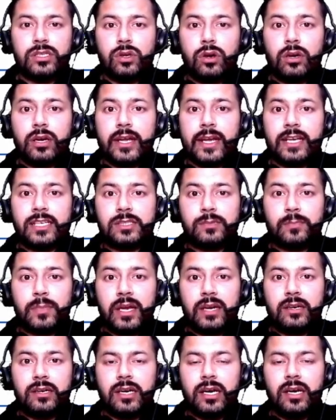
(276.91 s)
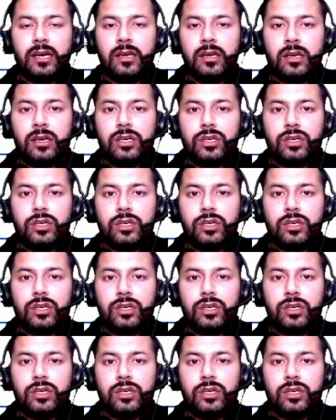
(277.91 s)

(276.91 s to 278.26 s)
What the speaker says: not expected